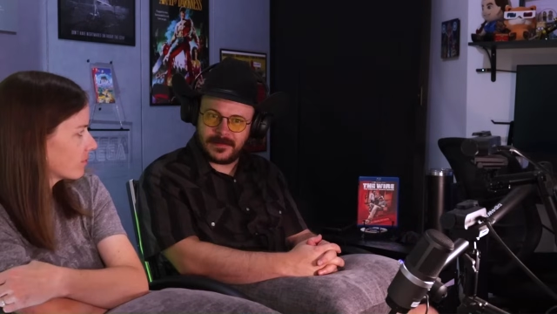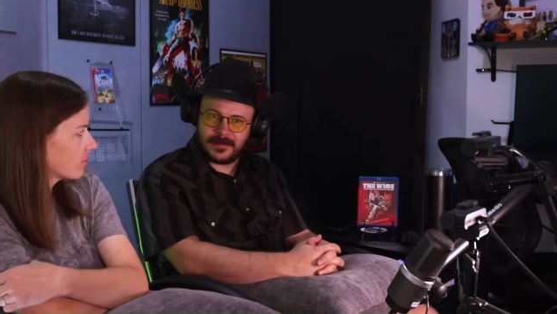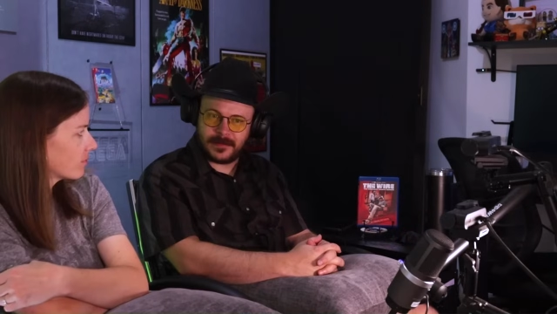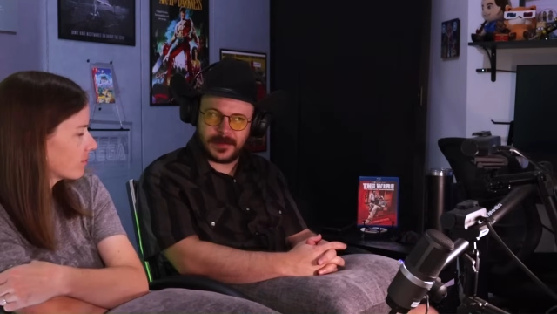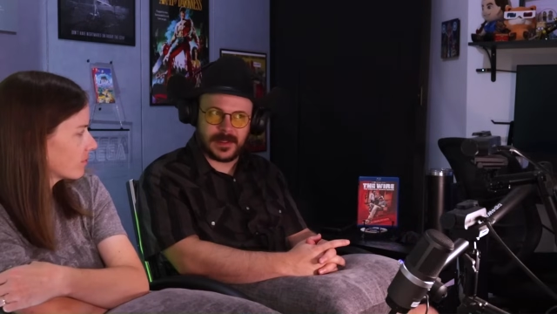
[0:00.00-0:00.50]

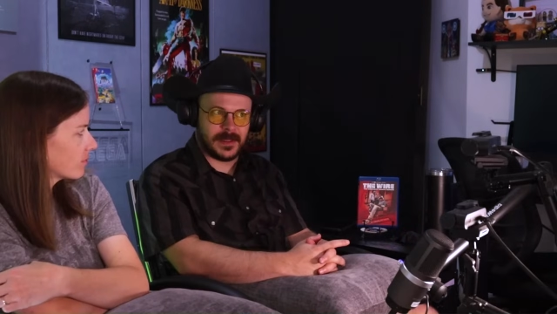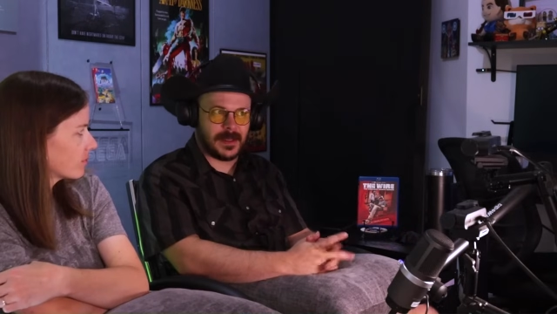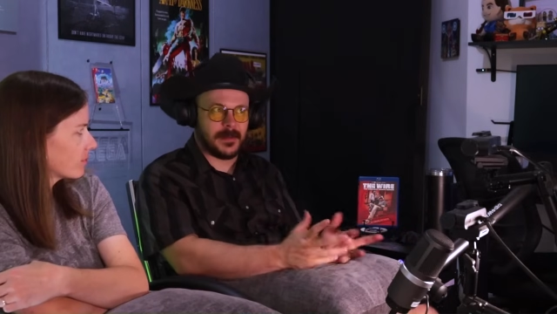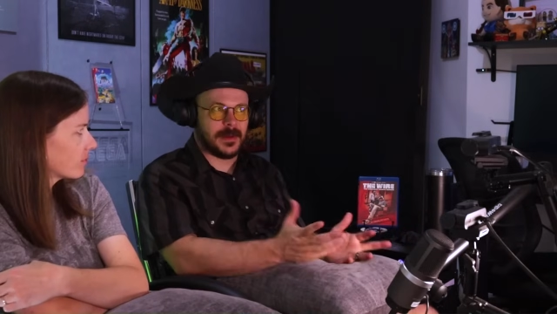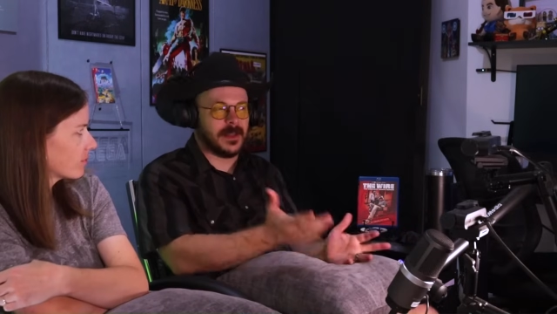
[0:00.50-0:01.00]
Speaker 1: but I
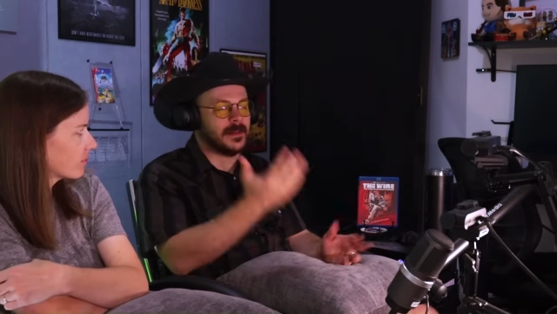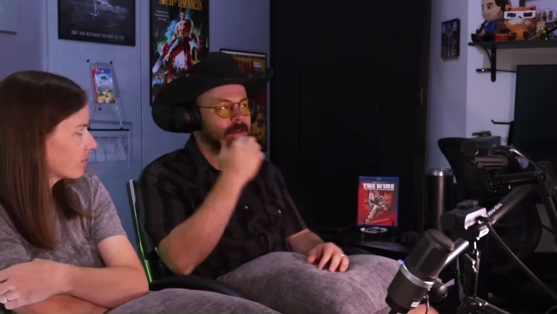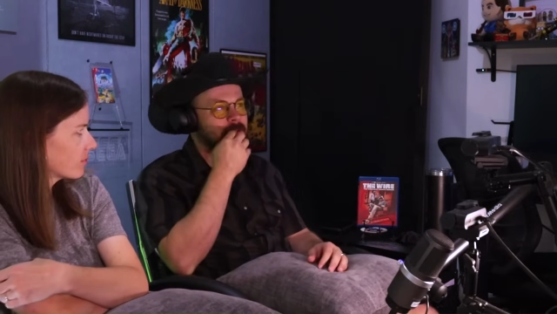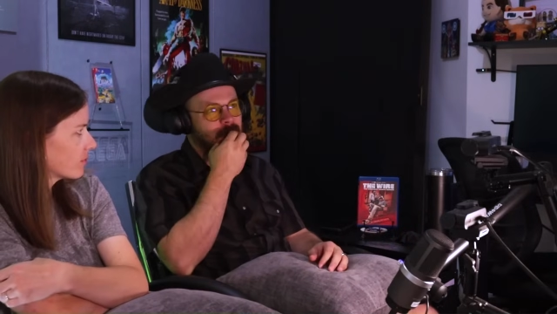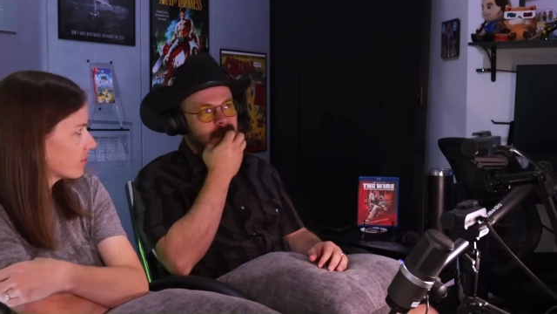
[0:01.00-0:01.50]
mean, is there
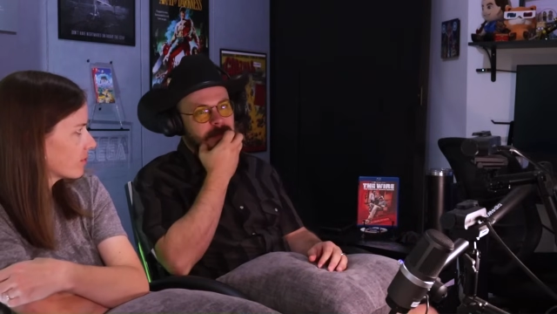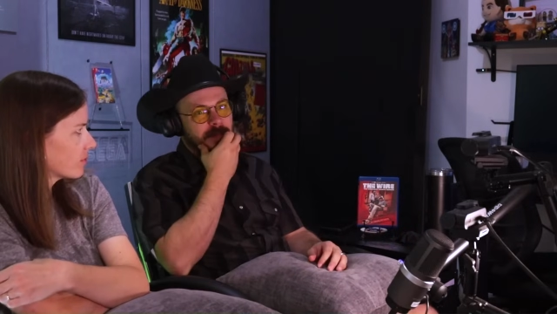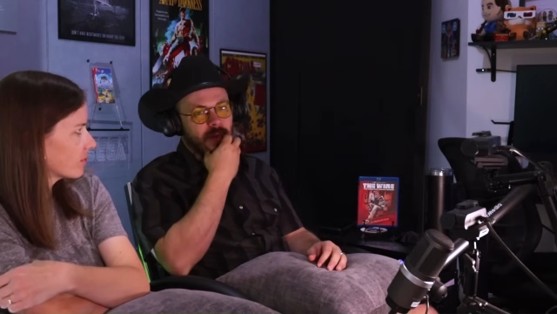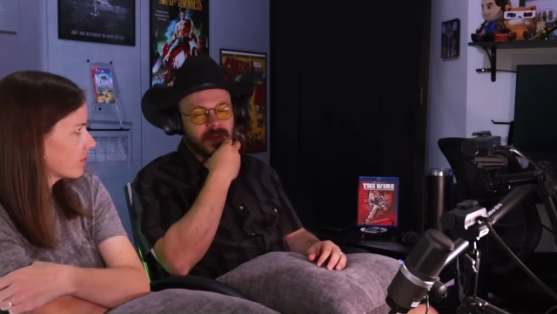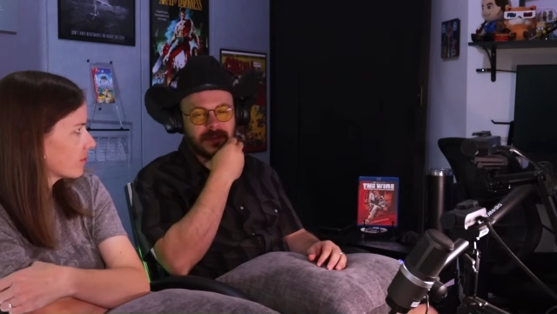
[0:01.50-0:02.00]
going to be more
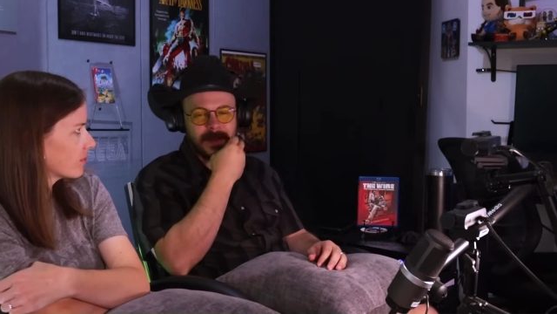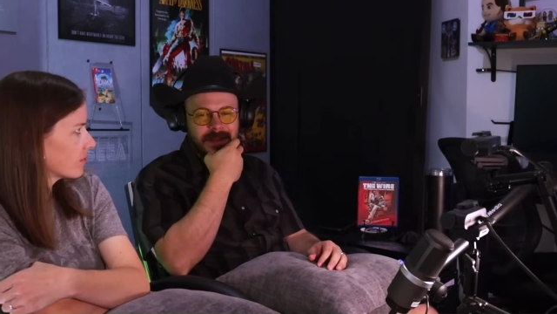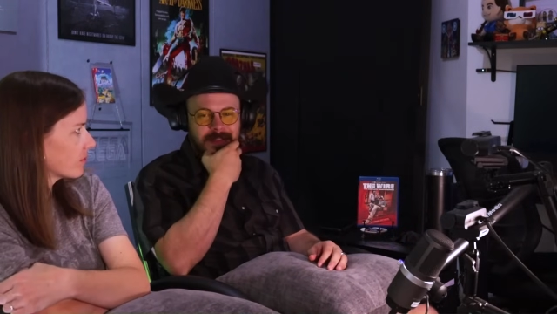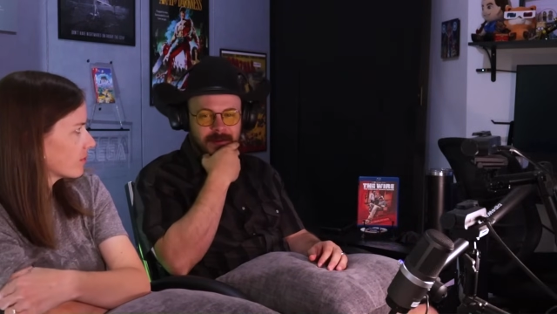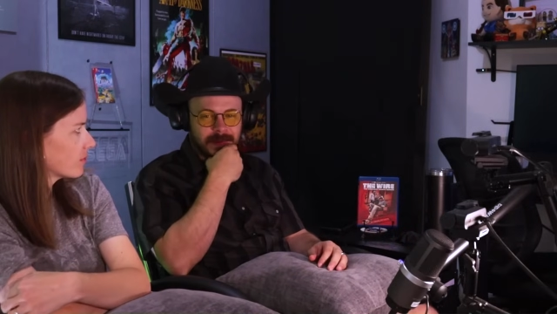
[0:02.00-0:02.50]
information
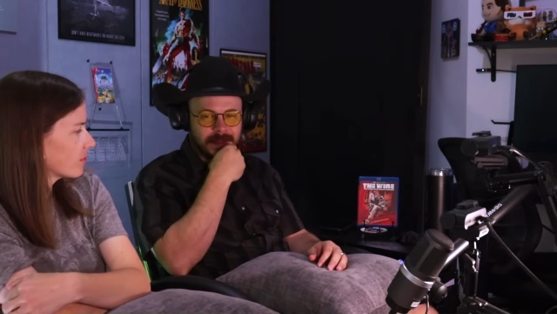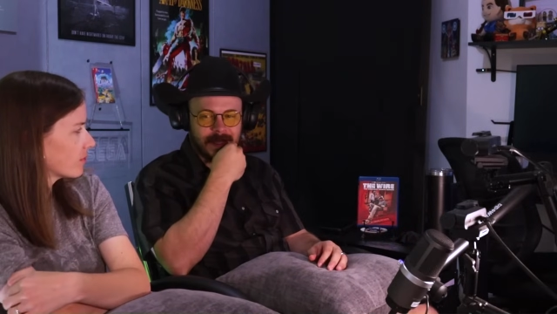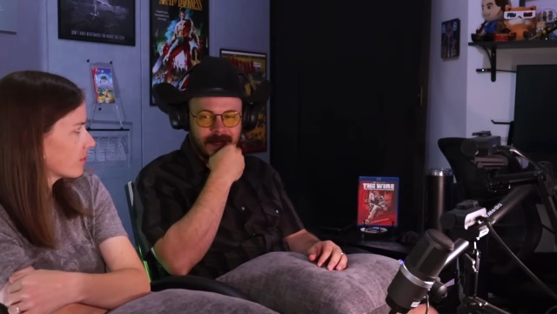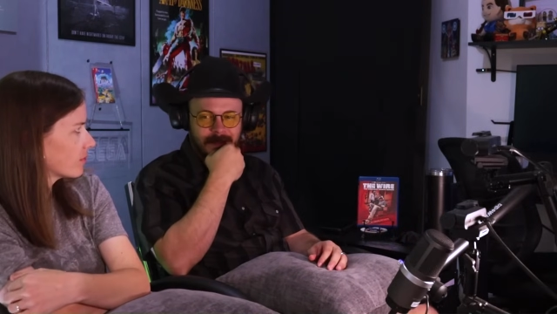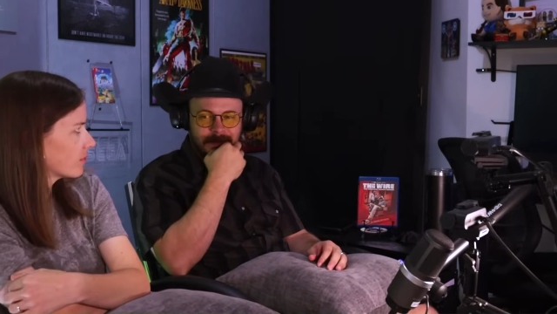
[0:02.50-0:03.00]
coming to
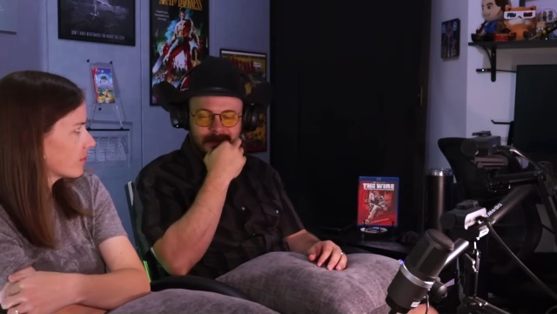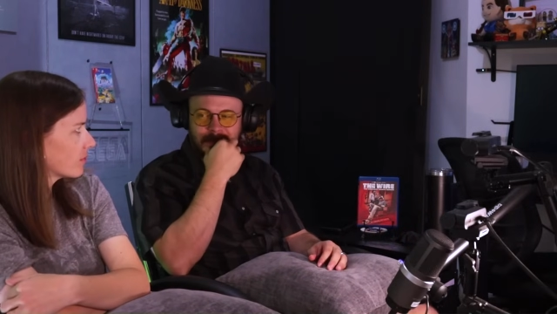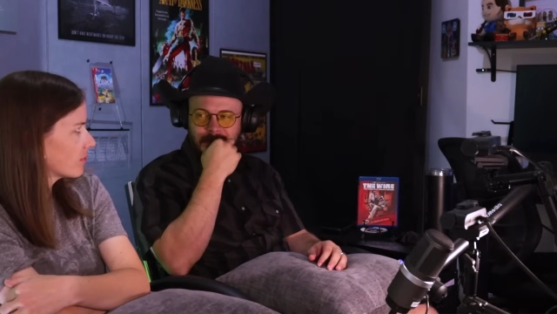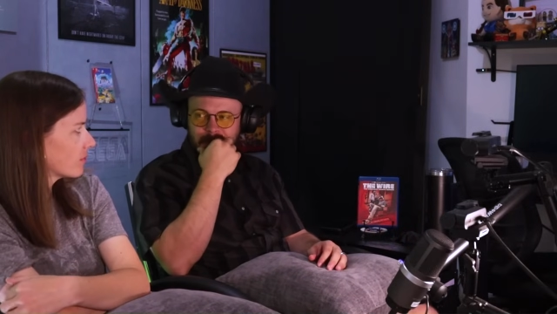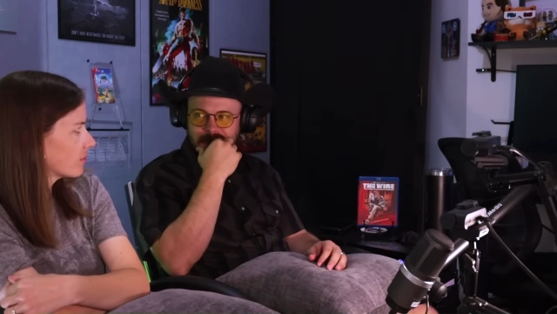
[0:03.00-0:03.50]
Daniels before he
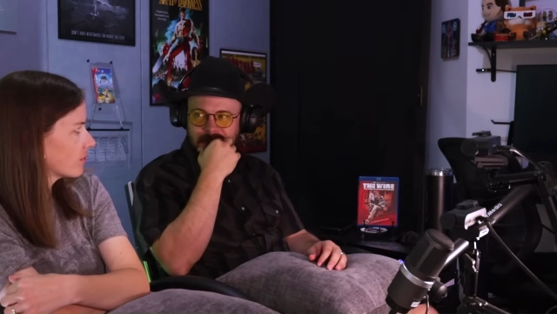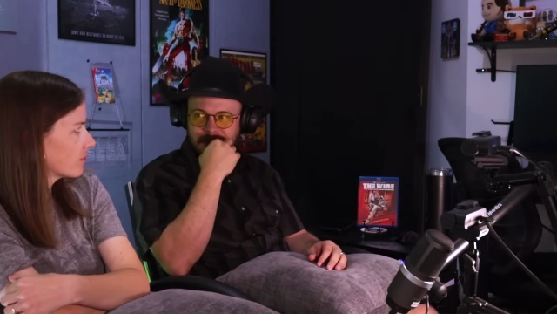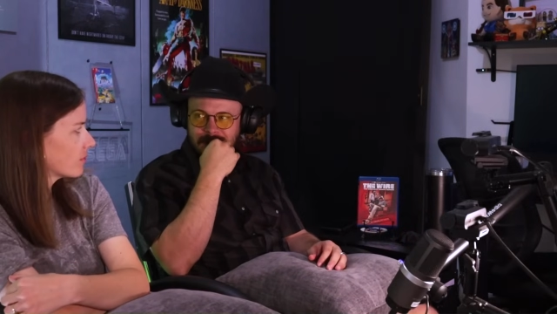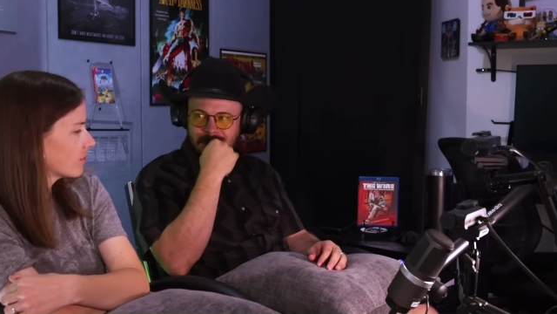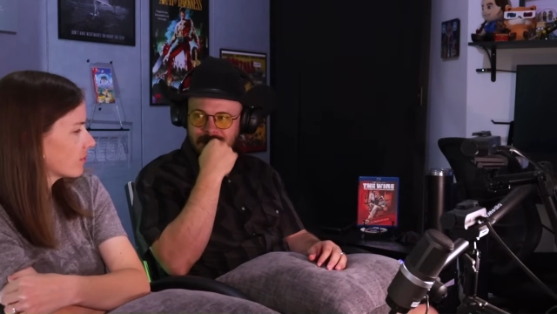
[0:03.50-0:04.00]
makes a decision?